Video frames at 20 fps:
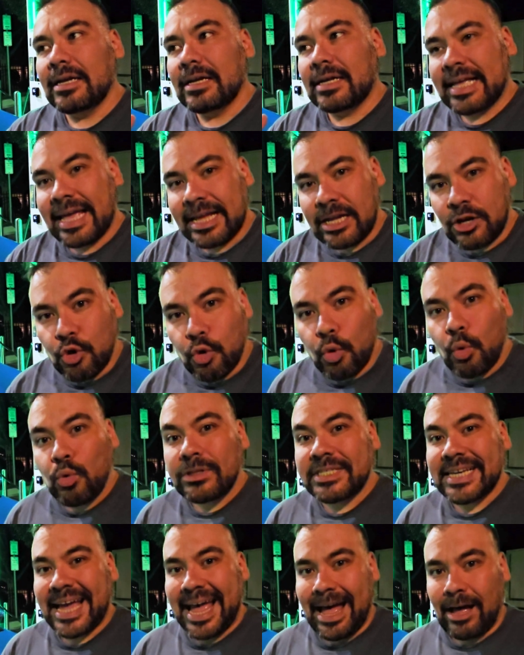can cool
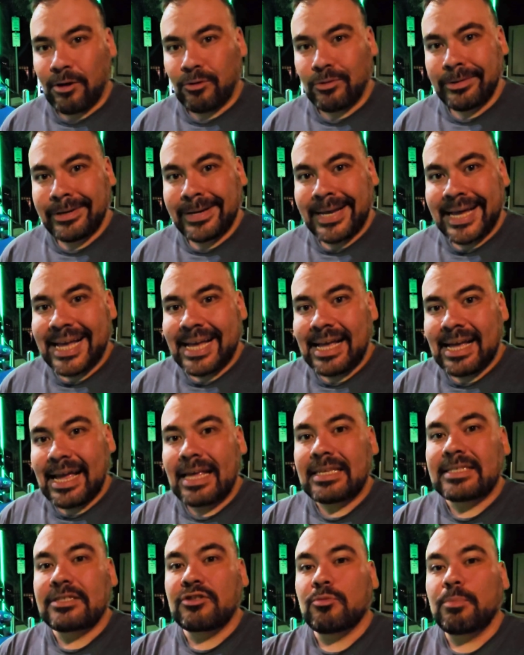down
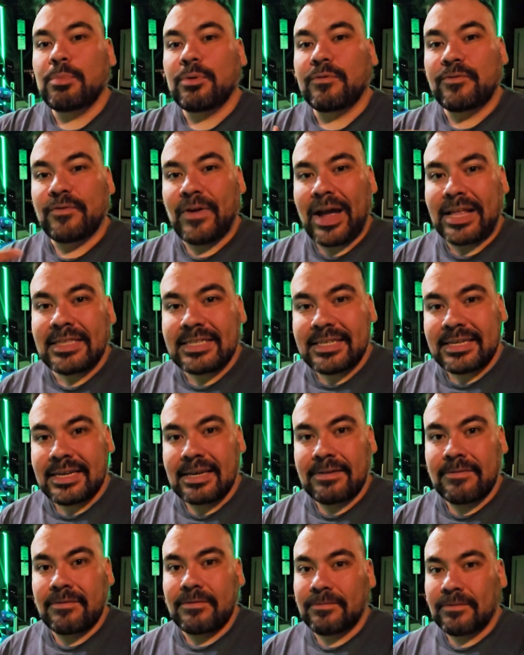and so prevent
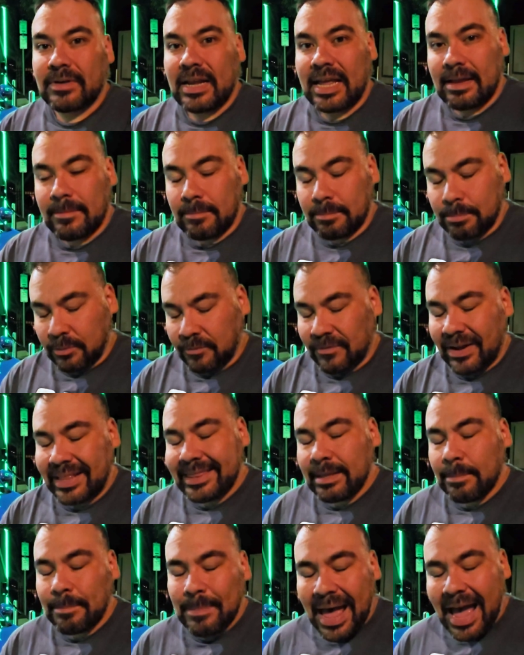
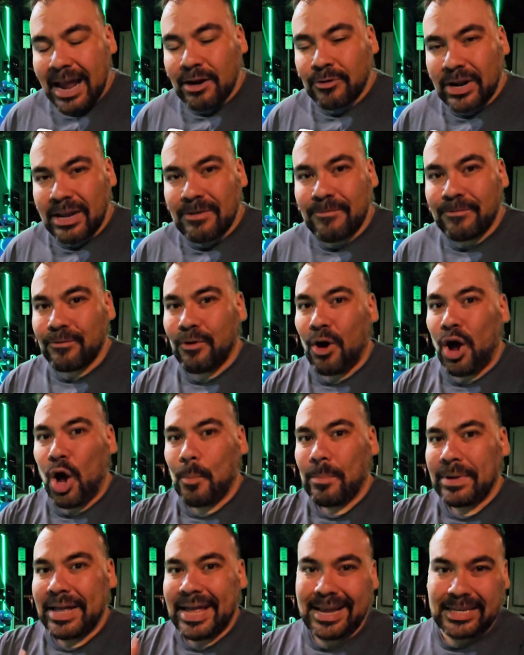prevent the battery
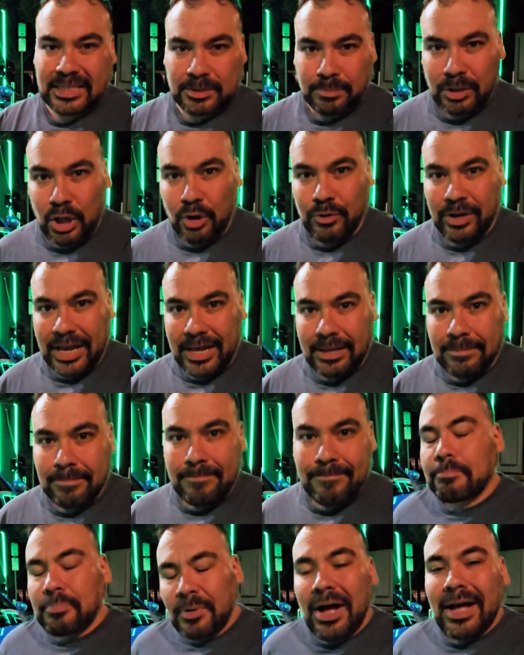from exploding.
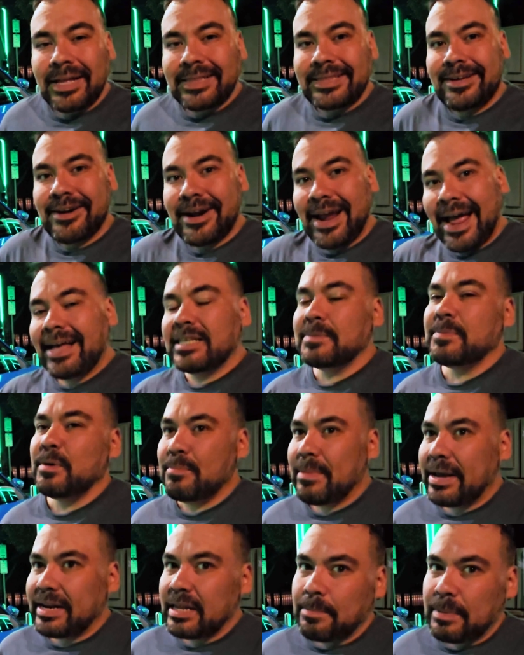But there has
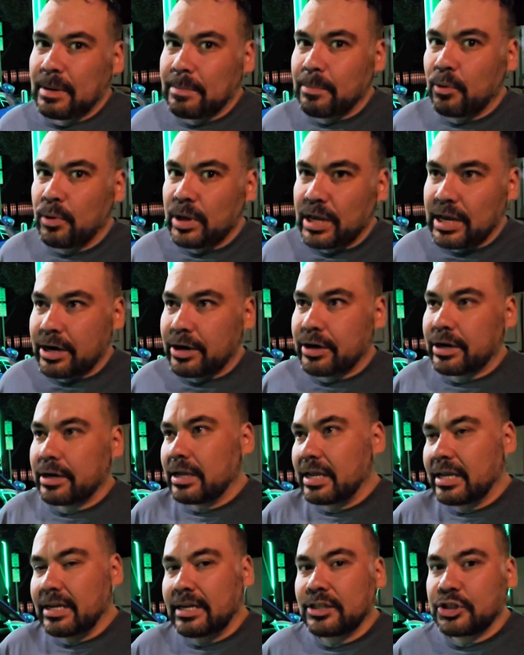been many people here
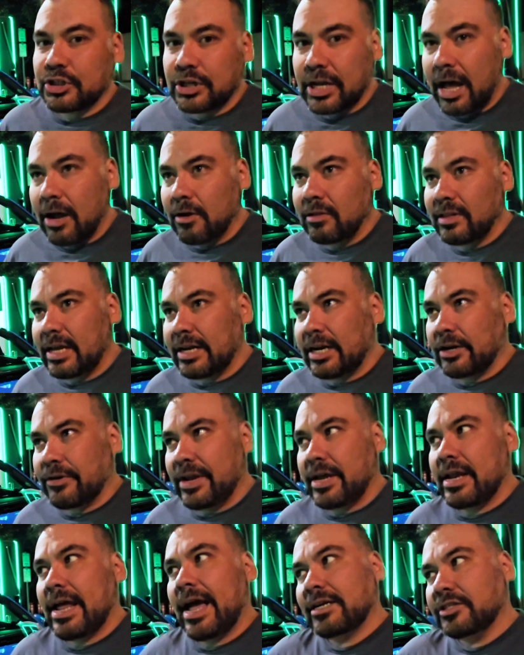in the Chicagoland
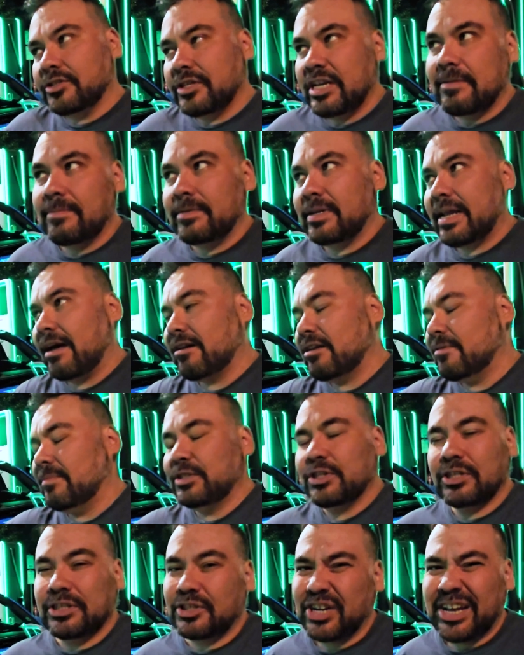area, actually even not even
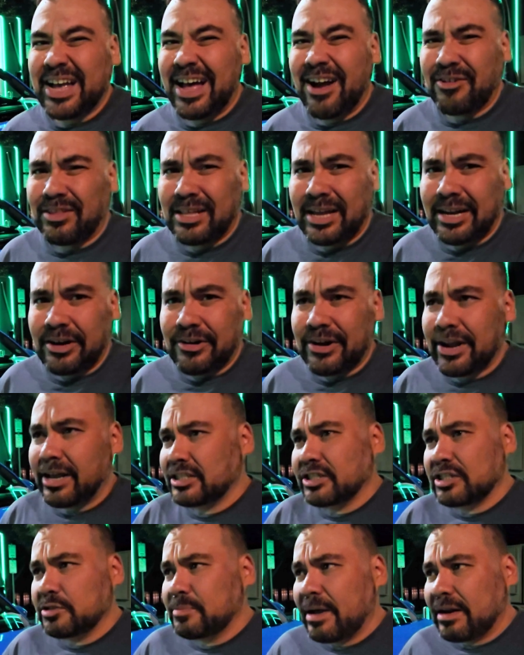just Chicagoland area,
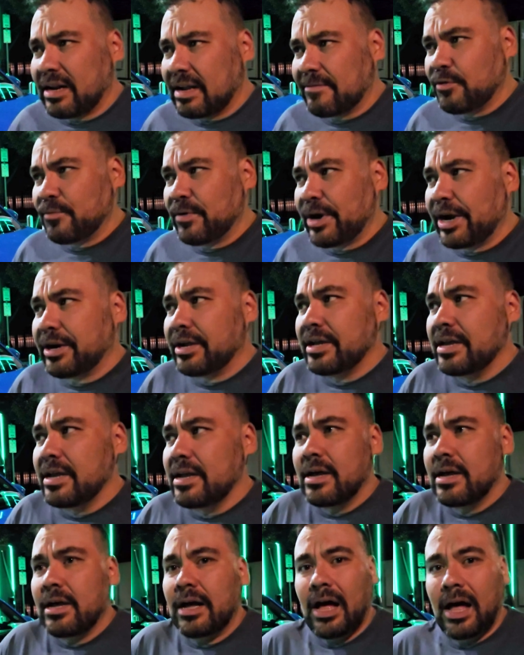just about everywhere,
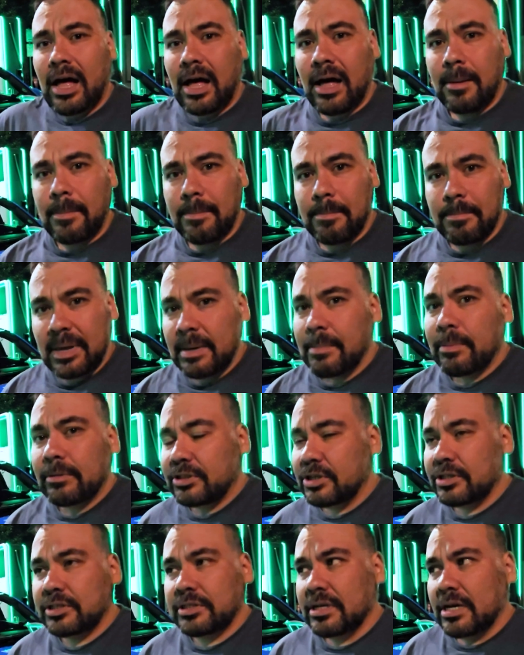uh, people
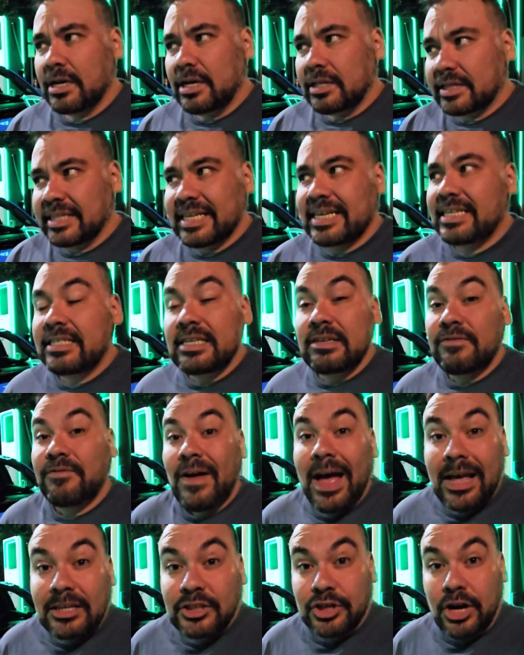just D C
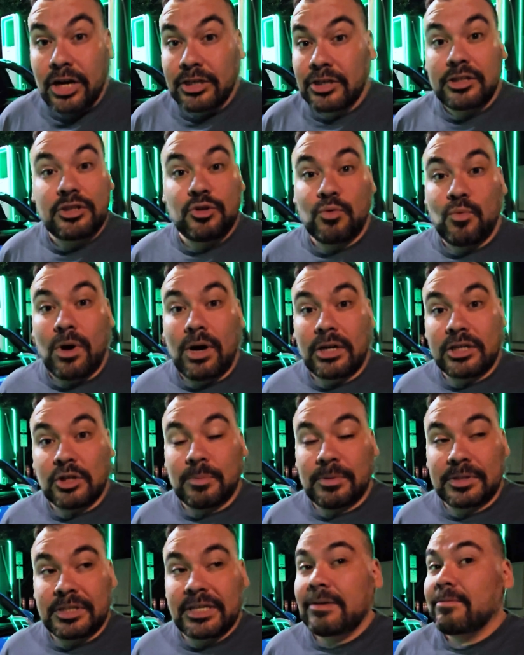fast charging to one
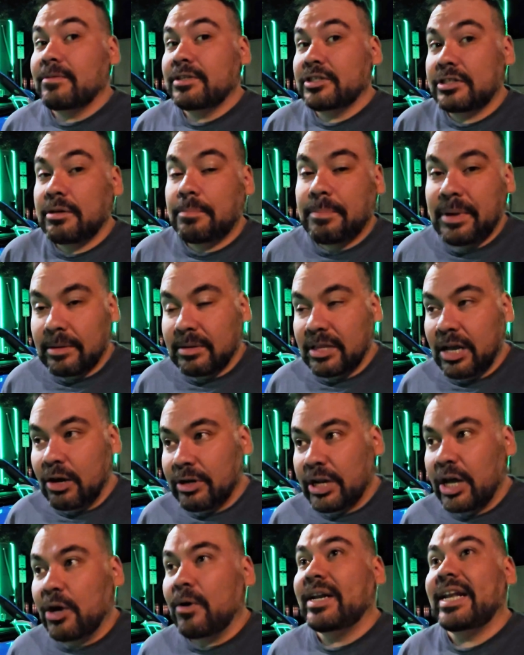hundred percent, which is a big
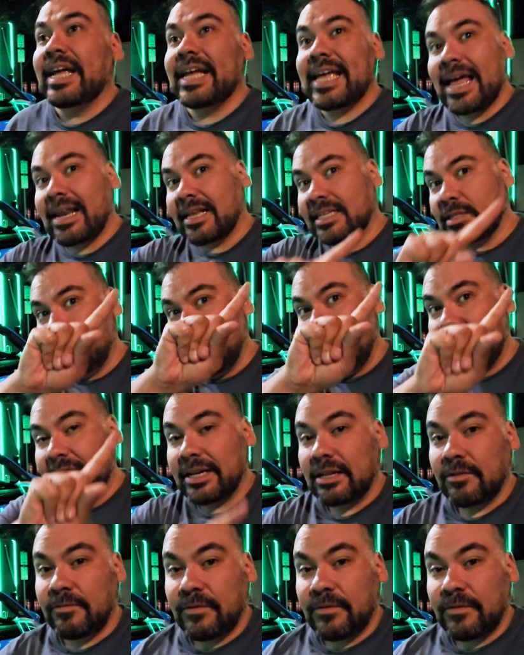no-no. And again, explaining in the